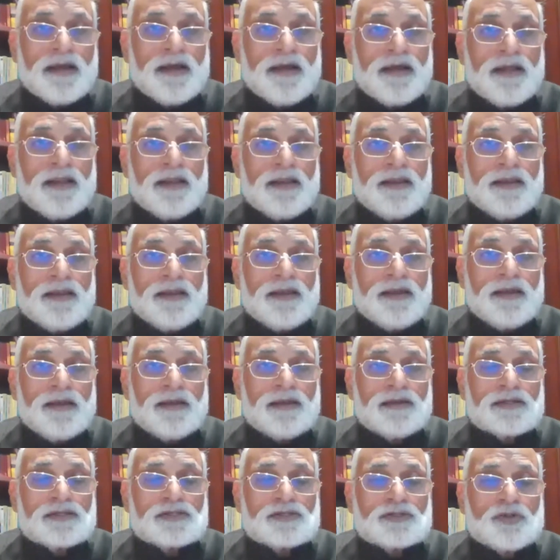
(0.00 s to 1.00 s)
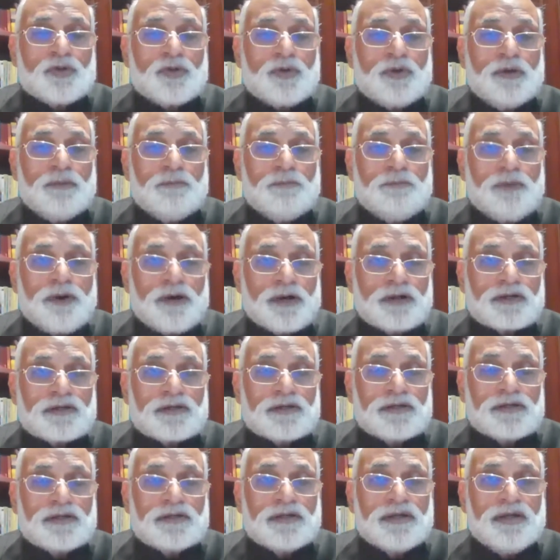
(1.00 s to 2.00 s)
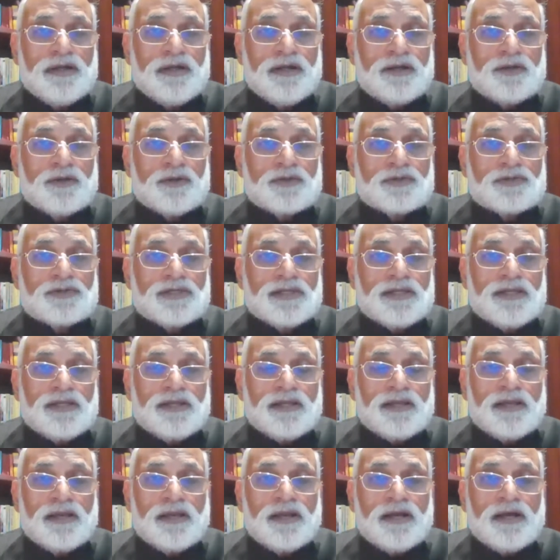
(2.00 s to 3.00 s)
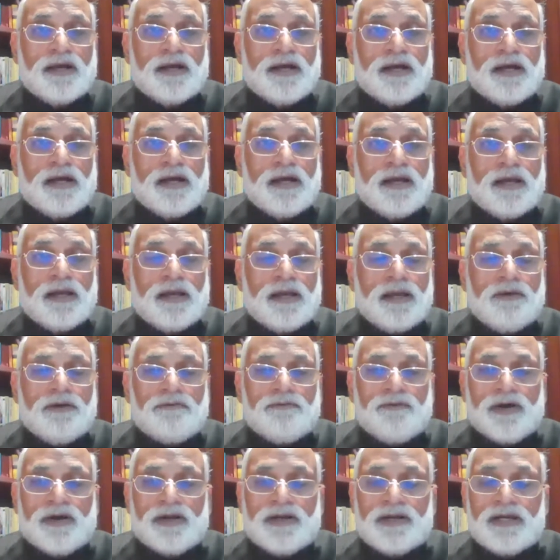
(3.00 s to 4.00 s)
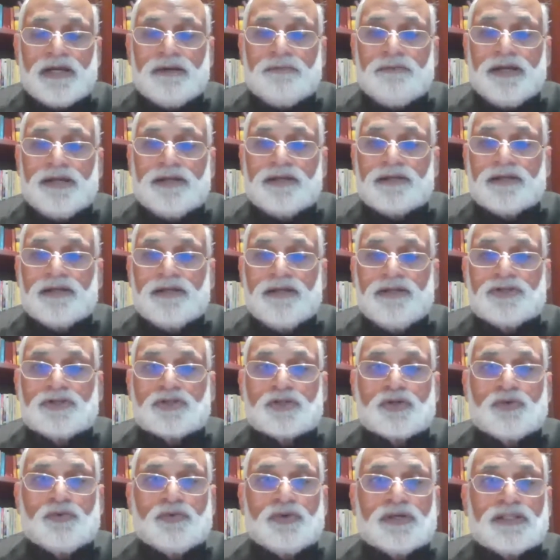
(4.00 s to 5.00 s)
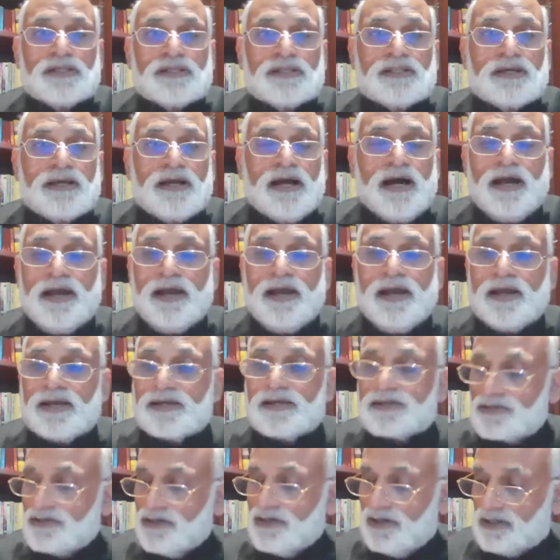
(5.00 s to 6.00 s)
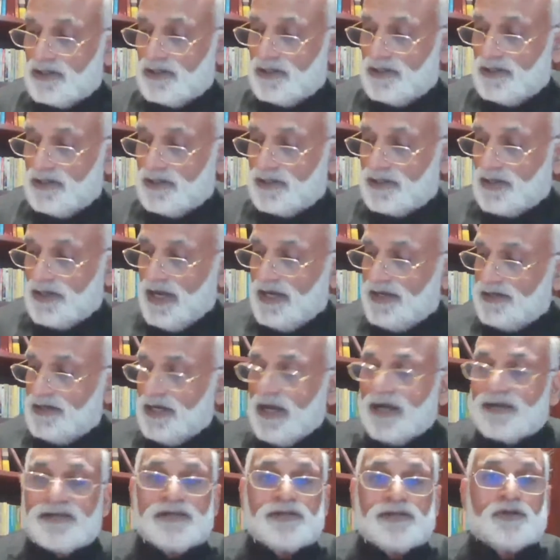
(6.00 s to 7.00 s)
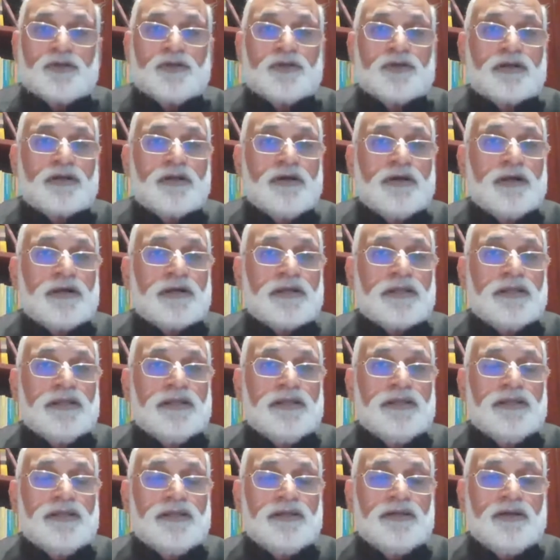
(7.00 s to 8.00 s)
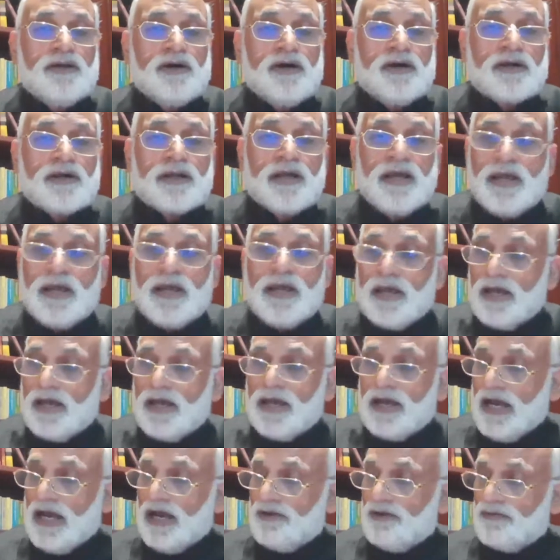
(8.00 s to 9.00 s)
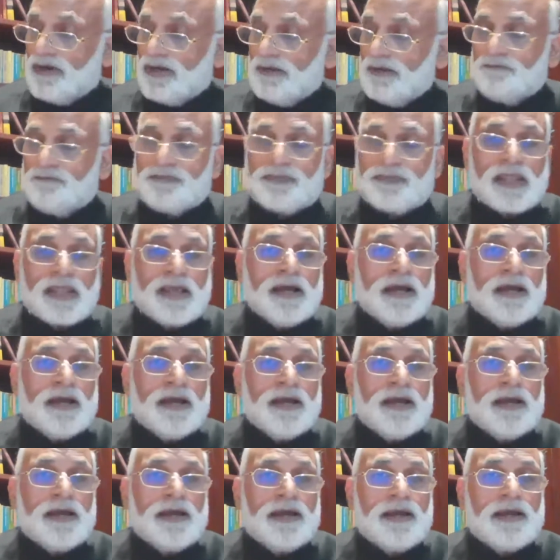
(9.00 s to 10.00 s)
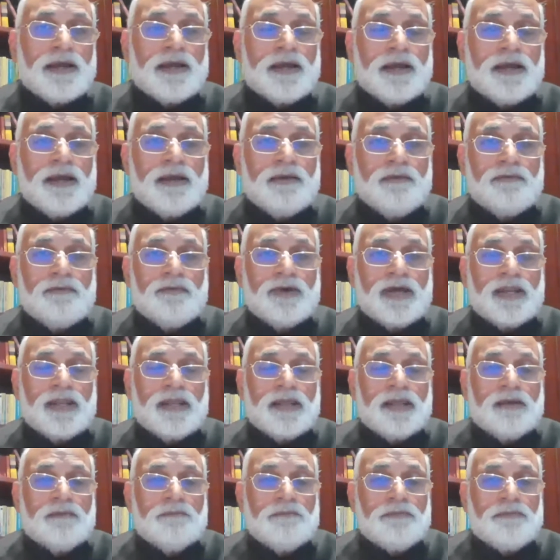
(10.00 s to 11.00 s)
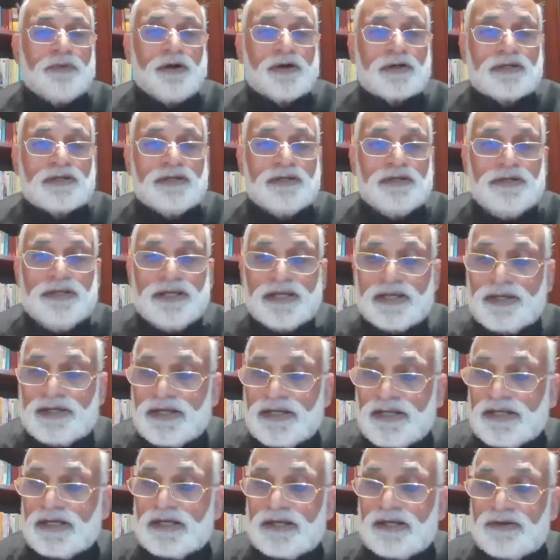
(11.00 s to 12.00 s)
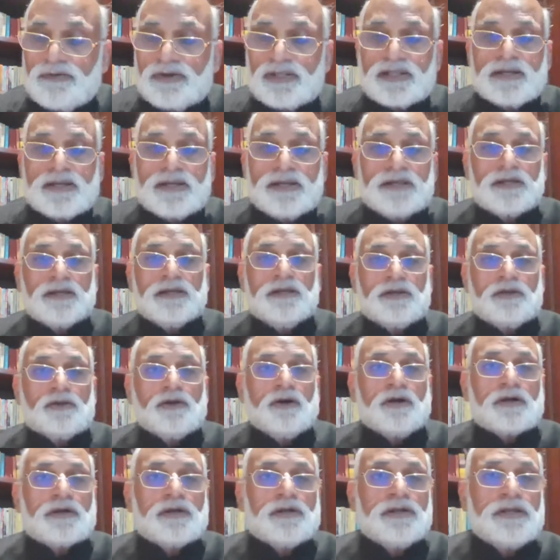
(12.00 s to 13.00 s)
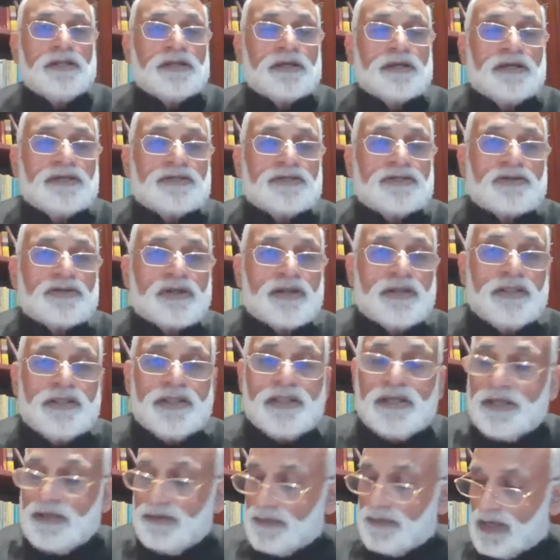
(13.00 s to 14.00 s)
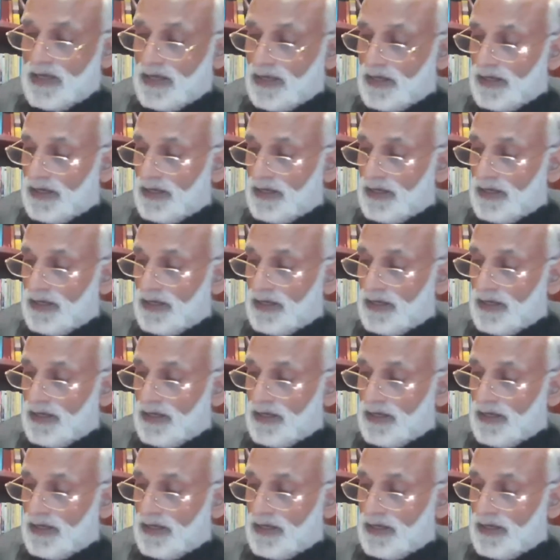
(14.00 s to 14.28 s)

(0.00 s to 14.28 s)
And it is so important to see a fundamental issue whether the guy has got the right attitude or not. He need not have a very important degree and whether he can talk in English or Hindi.